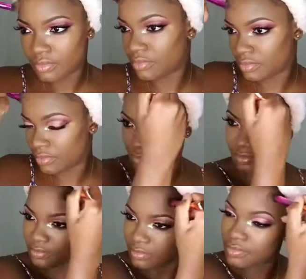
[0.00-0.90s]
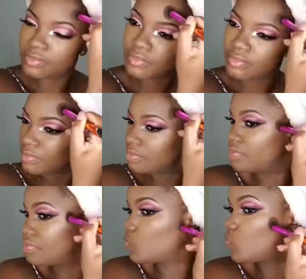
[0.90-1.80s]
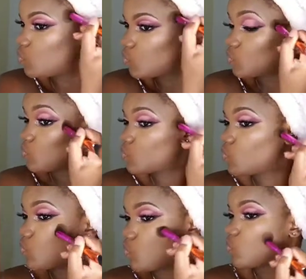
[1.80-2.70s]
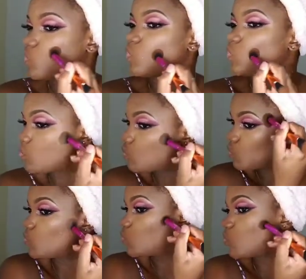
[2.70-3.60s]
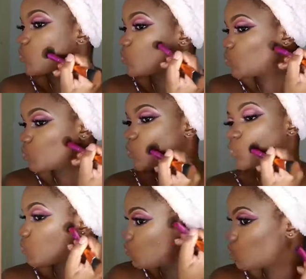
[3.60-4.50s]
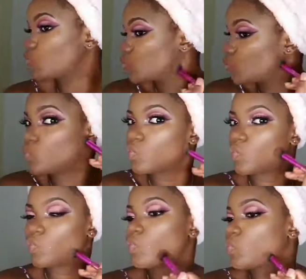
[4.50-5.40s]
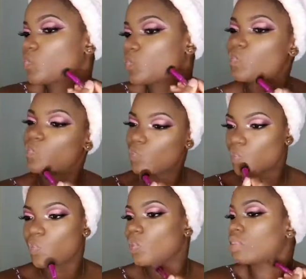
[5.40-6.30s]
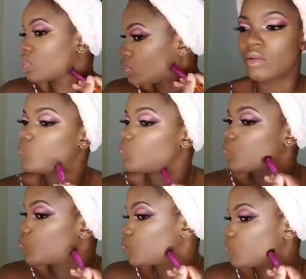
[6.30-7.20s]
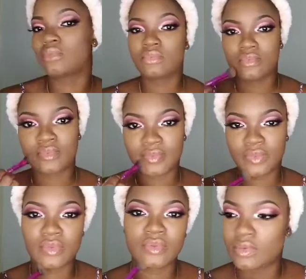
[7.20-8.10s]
So that's the color I chose to use today, and I'm just blending that out,